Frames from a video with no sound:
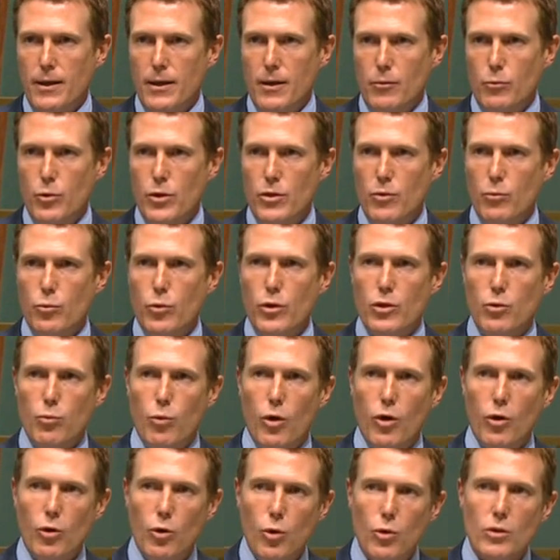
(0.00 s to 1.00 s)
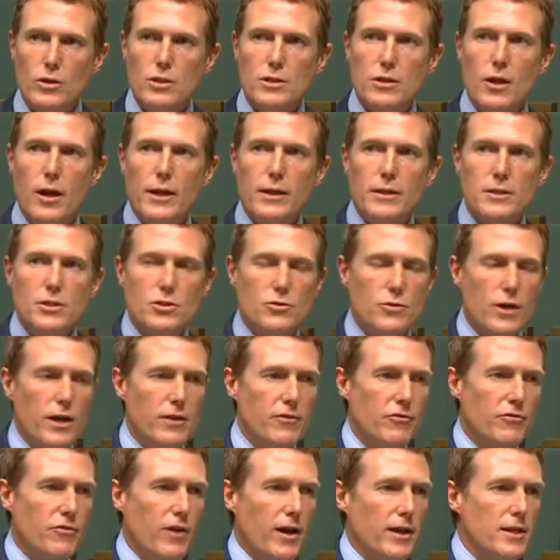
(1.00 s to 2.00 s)
with, with what looks like a
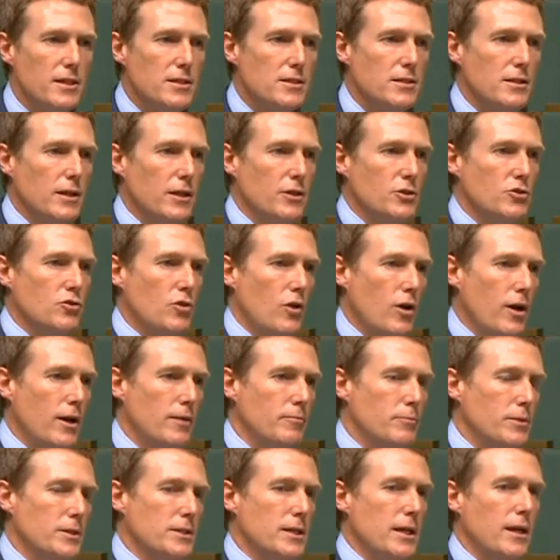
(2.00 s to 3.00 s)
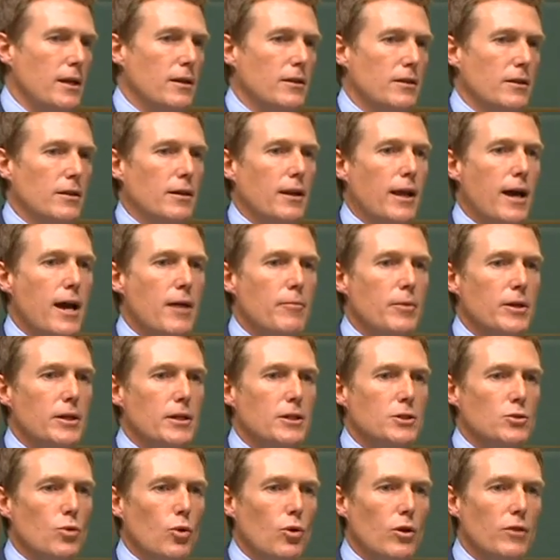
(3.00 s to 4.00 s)
straight face and try and pretend that Labor
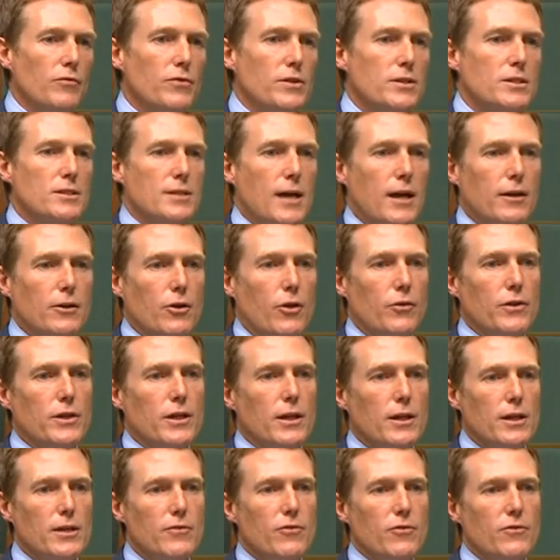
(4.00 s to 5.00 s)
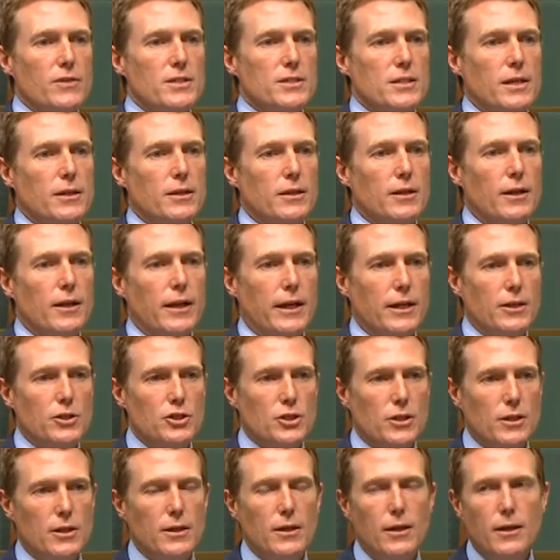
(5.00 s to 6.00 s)
is all of a sudden, on the eve of a Senate
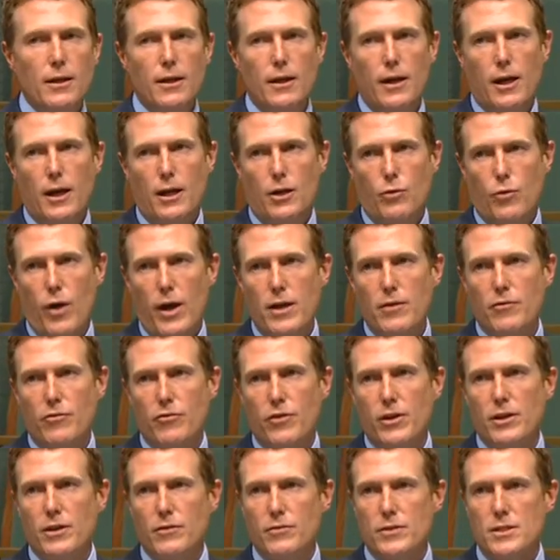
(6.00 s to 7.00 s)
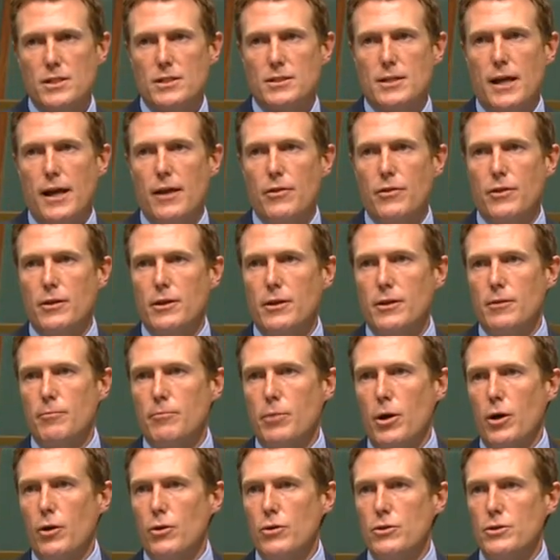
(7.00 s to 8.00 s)
election, a great friend of the state that it
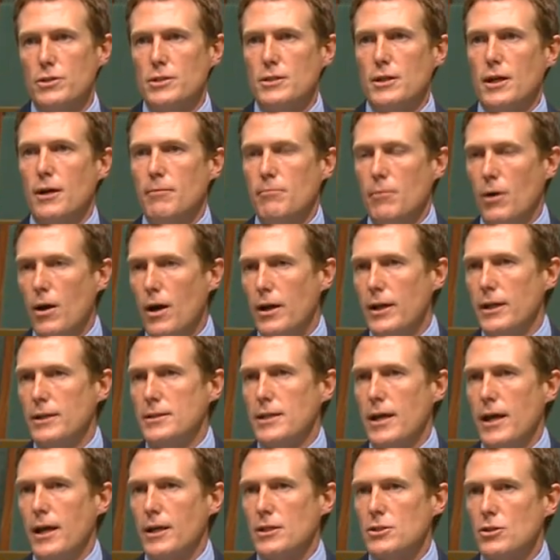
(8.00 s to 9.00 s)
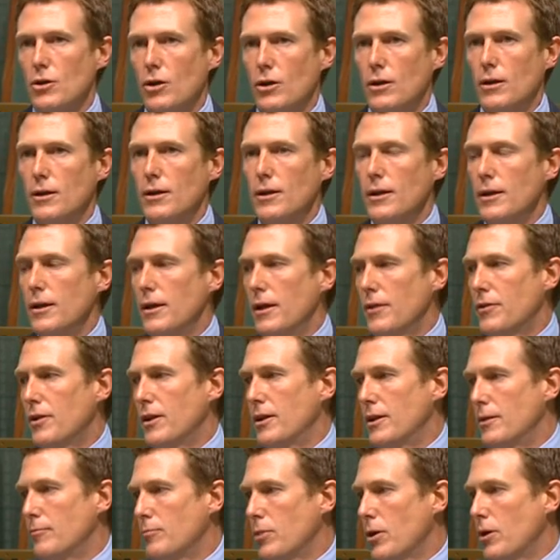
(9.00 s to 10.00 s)
imposed a mining tax on, that
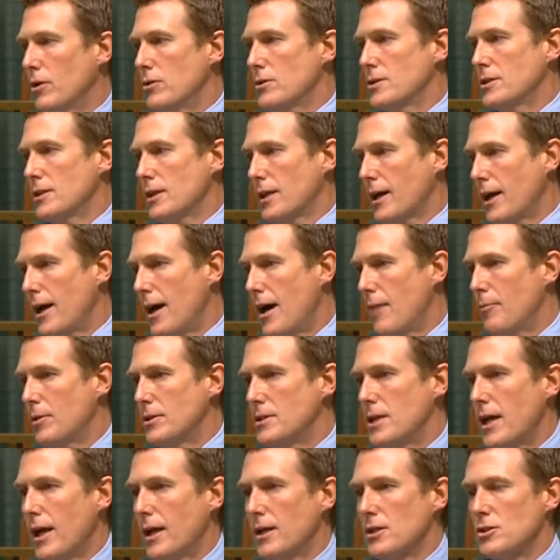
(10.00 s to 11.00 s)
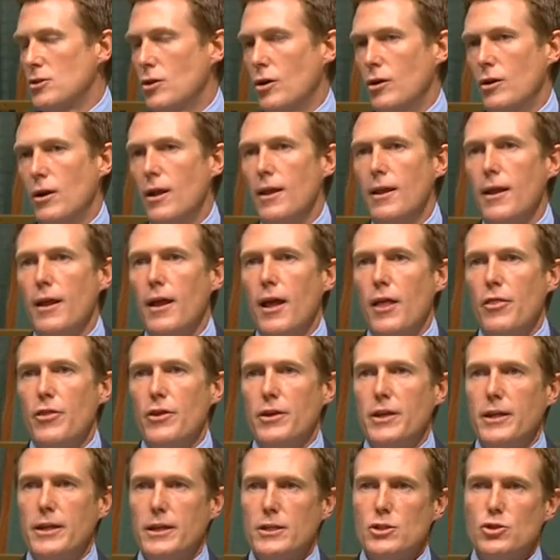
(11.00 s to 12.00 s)
it imposed a carbon tax on, that
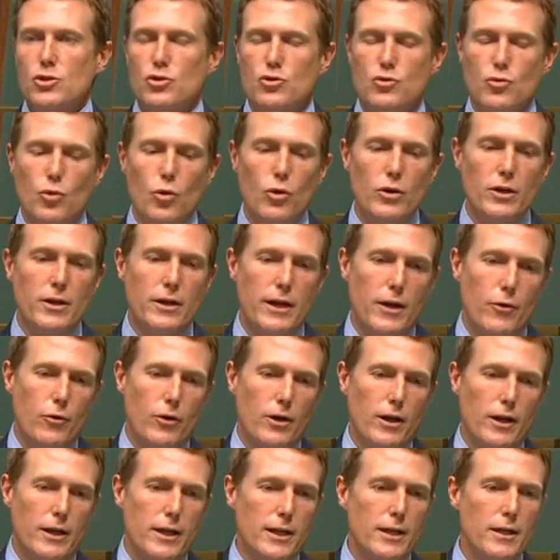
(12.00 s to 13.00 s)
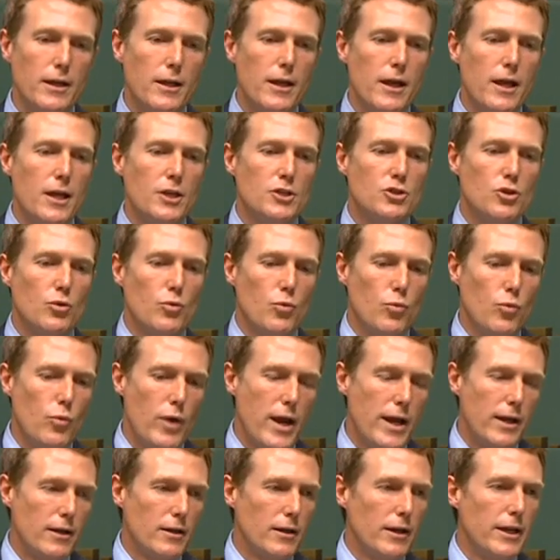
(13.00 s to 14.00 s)
it extraordinarily
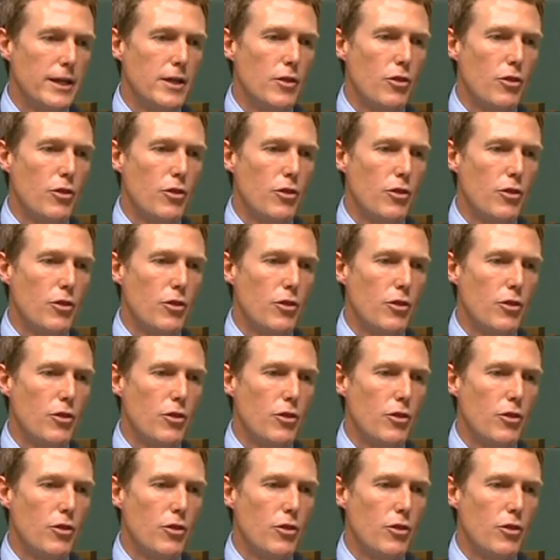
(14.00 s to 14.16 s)
directly